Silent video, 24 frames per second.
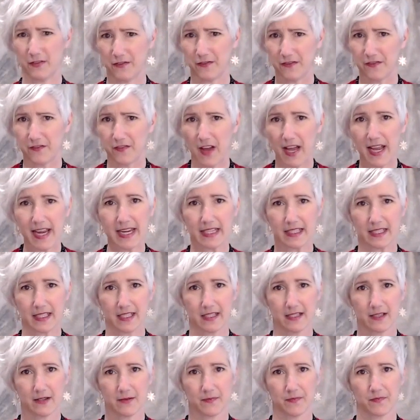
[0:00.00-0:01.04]
fight,
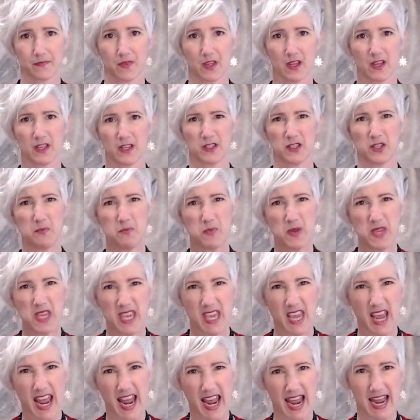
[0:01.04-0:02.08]
to
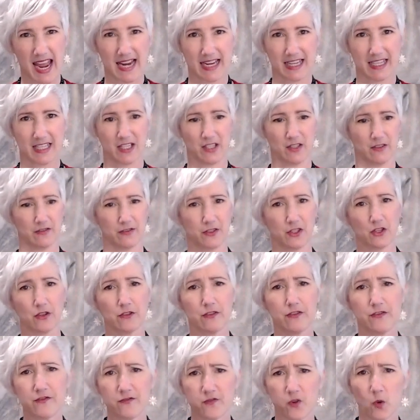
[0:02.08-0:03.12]
be active, to
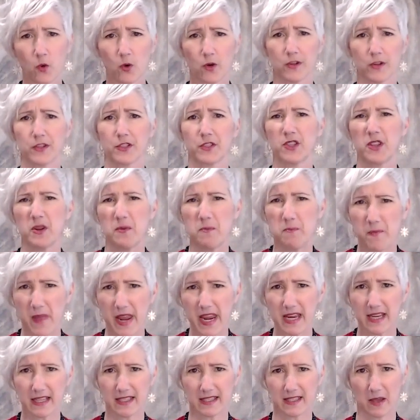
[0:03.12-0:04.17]
force, to
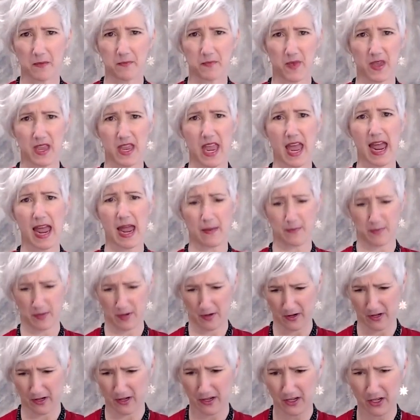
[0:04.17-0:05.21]
make something
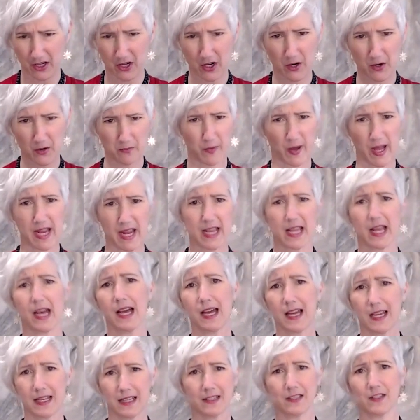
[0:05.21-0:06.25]
happen, you know, by
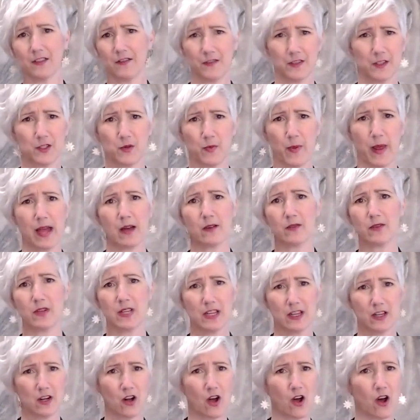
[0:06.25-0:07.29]
God and the fist
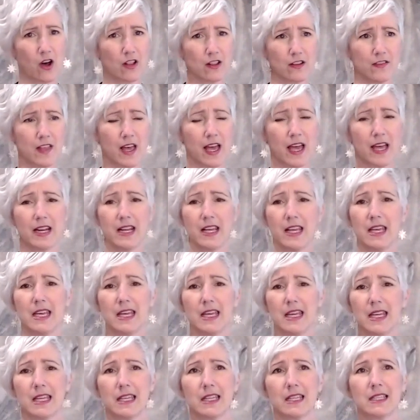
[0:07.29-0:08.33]
pounding and all of that.
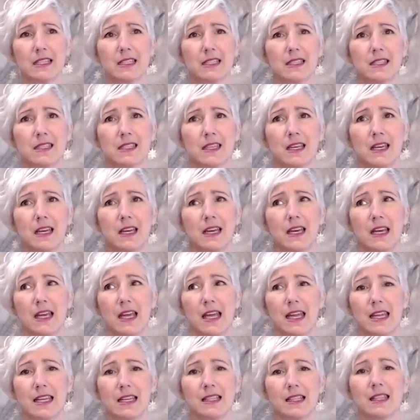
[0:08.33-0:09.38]
It is
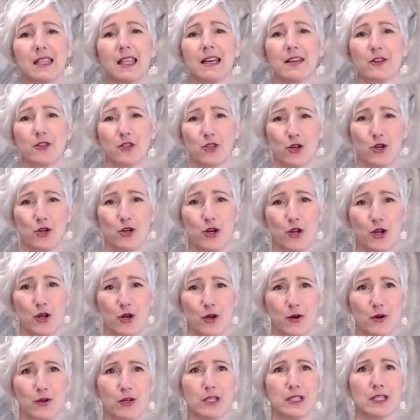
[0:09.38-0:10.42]
a lesser
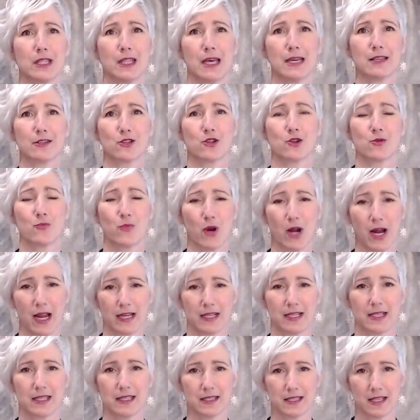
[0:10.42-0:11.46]
known and lesser
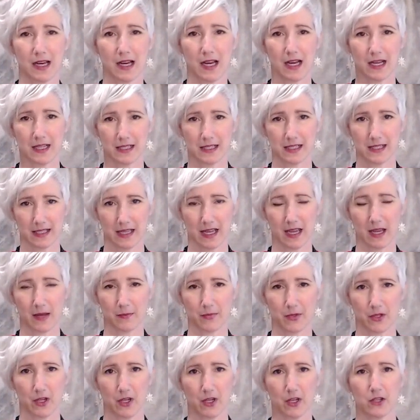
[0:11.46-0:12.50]
practiced
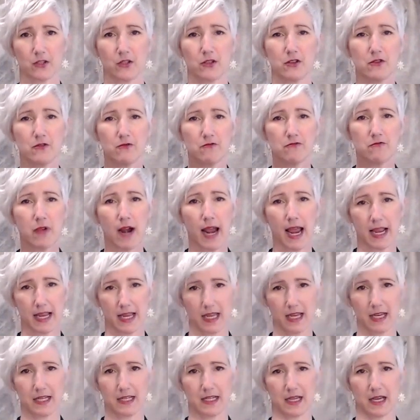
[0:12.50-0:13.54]
concept to
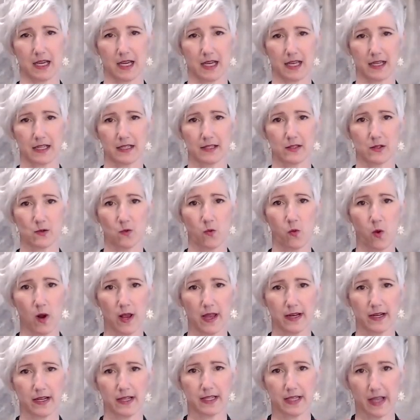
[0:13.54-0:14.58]
recognize
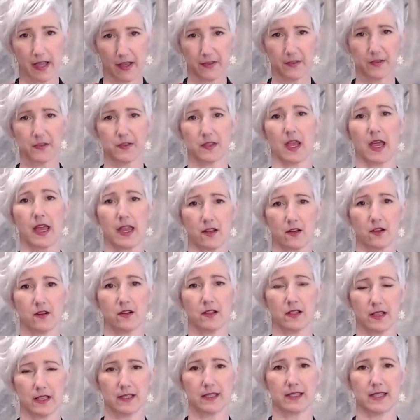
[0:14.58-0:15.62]
when a death
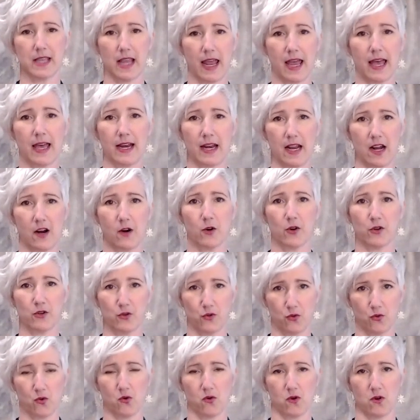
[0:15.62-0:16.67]
cycle is at our
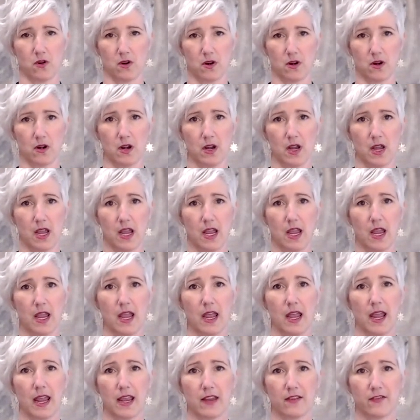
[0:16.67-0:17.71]
door
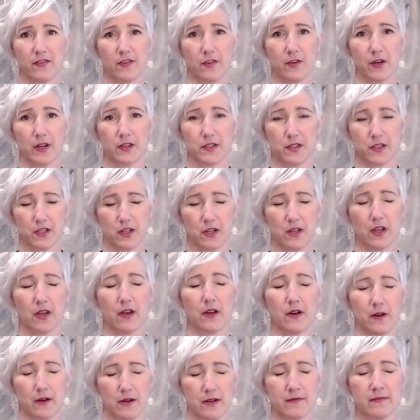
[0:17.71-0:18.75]
and for us to go,